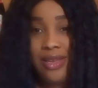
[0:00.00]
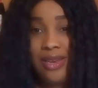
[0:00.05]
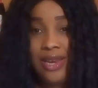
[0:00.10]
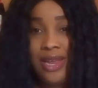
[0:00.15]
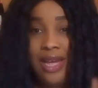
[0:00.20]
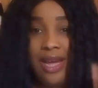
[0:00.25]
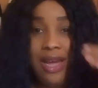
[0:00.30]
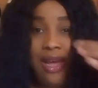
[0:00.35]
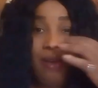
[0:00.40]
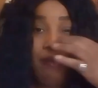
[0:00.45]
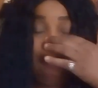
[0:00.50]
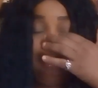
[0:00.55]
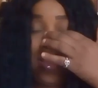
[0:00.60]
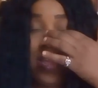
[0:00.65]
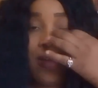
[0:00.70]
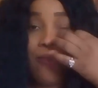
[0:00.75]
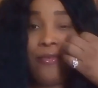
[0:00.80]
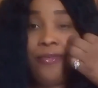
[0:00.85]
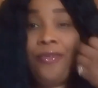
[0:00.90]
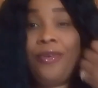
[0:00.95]

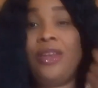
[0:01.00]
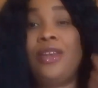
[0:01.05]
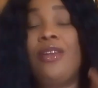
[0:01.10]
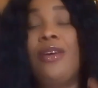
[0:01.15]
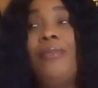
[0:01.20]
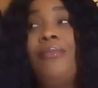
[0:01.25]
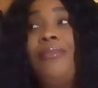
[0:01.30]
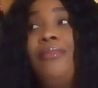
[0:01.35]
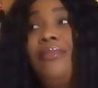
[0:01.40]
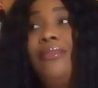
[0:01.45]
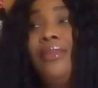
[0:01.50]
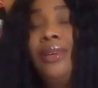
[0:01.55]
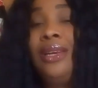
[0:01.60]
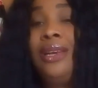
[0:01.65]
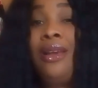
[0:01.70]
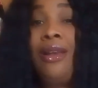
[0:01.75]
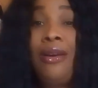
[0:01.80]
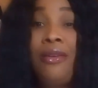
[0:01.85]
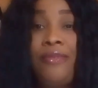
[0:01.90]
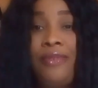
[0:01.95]
They are freedom
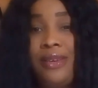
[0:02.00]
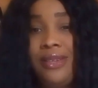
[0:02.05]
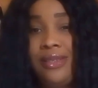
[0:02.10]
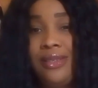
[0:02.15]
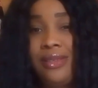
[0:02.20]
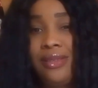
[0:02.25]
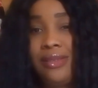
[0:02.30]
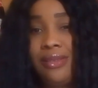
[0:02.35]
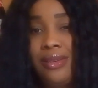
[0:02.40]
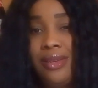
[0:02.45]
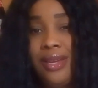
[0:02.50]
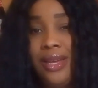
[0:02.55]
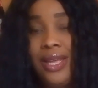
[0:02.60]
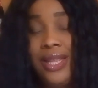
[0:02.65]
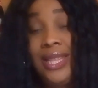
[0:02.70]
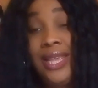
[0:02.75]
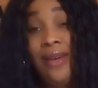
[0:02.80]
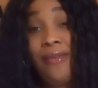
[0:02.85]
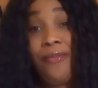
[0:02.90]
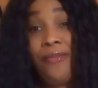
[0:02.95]
lovers.
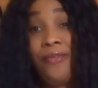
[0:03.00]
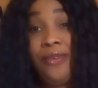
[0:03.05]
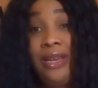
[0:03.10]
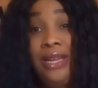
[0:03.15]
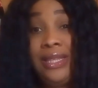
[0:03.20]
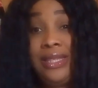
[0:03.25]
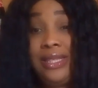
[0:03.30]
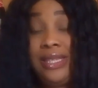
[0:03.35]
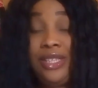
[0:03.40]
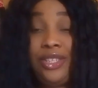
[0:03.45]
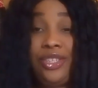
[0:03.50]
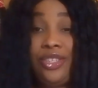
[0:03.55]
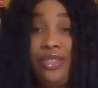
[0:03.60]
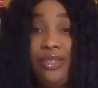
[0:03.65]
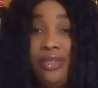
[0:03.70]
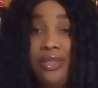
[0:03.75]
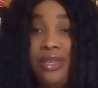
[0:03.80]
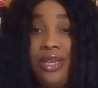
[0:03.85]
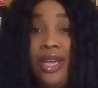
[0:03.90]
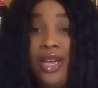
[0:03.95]
They are
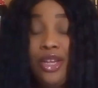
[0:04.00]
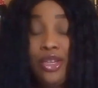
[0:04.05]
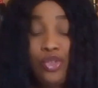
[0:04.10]
flirtatious.